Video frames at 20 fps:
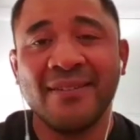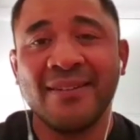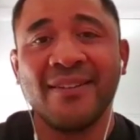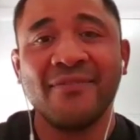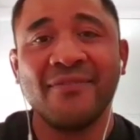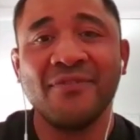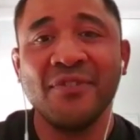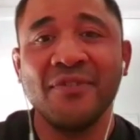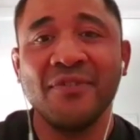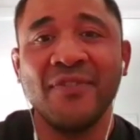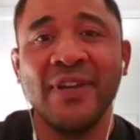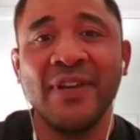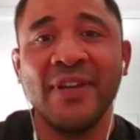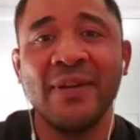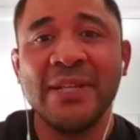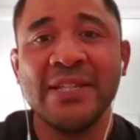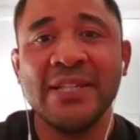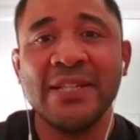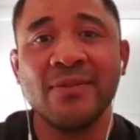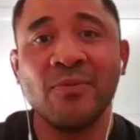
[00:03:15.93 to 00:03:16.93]
a few
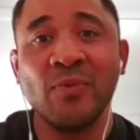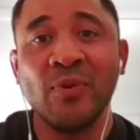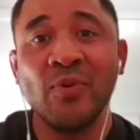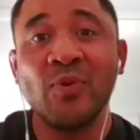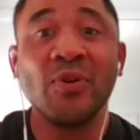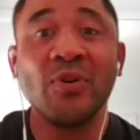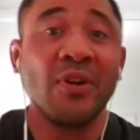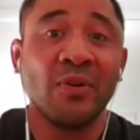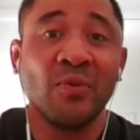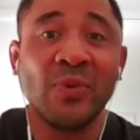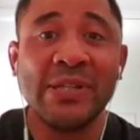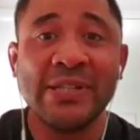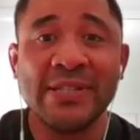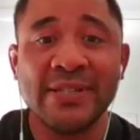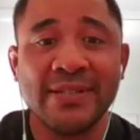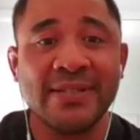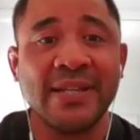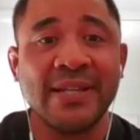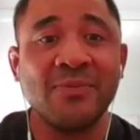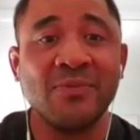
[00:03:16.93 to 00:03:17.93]
families, and we all kind of went to
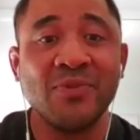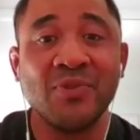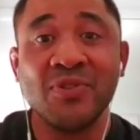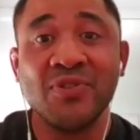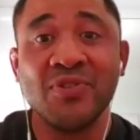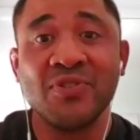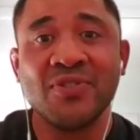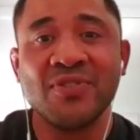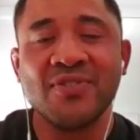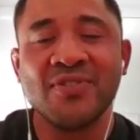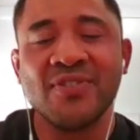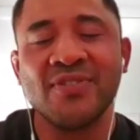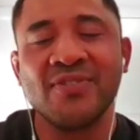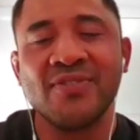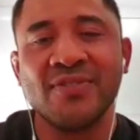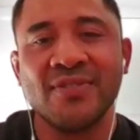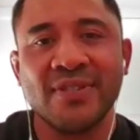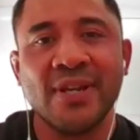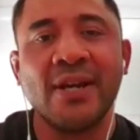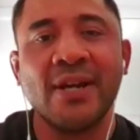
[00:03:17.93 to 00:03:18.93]
the same churches
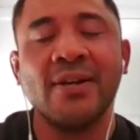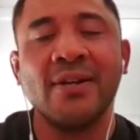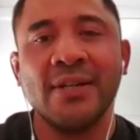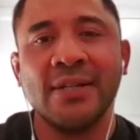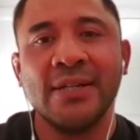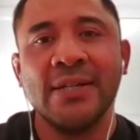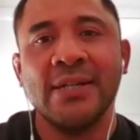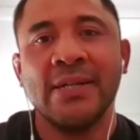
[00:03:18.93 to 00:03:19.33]
too. So,